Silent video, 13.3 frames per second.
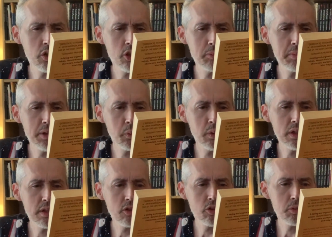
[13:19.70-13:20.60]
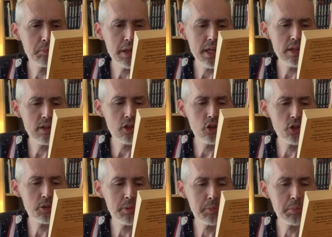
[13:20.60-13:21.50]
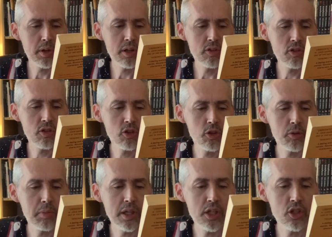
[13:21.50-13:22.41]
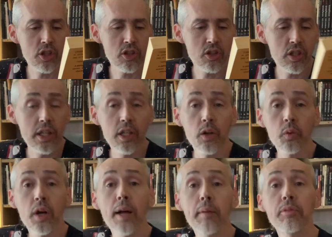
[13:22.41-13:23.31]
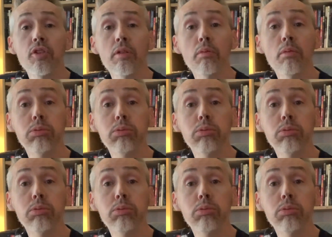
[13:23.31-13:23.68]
you be willing to pay the ultimate price? This is by Justina Robson.